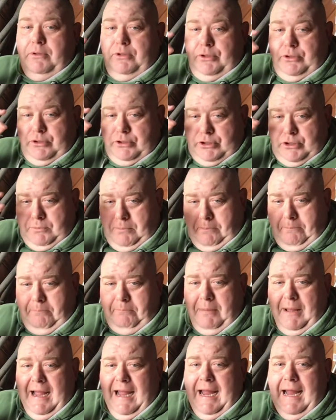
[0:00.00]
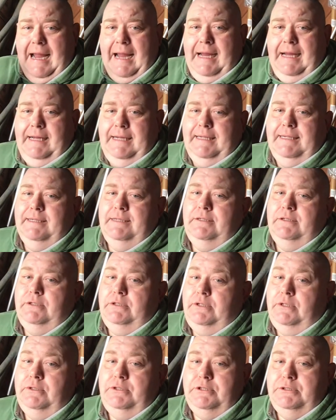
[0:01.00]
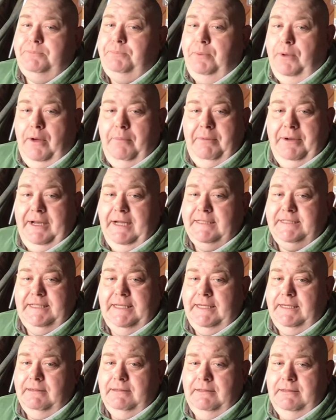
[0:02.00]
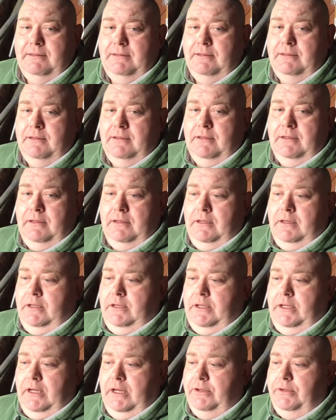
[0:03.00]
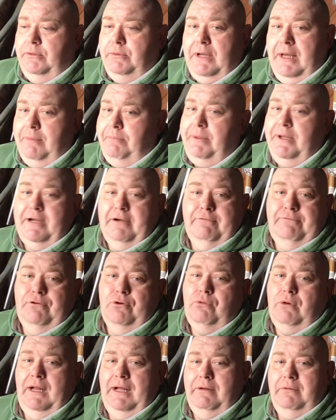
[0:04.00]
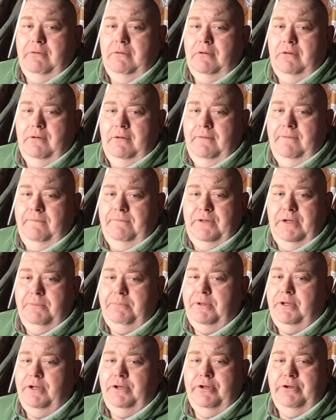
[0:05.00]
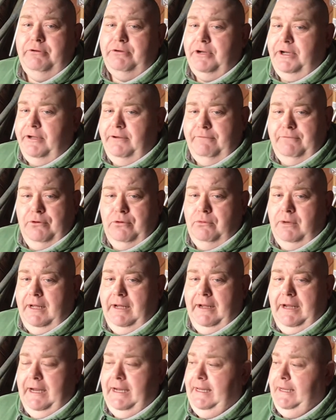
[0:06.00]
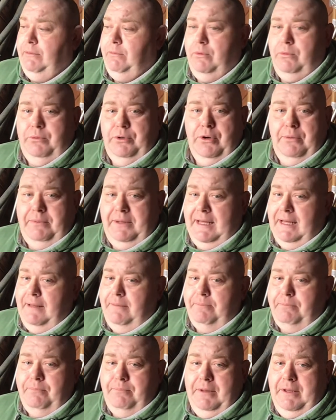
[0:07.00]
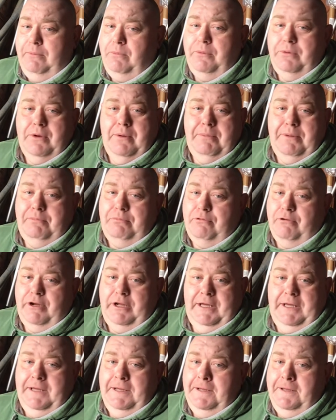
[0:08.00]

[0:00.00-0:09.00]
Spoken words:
You just bang, you just pop, and that's it. You know, you'll get a bigger fallout. There'll be a nuclear fallout, and it will not be pretty.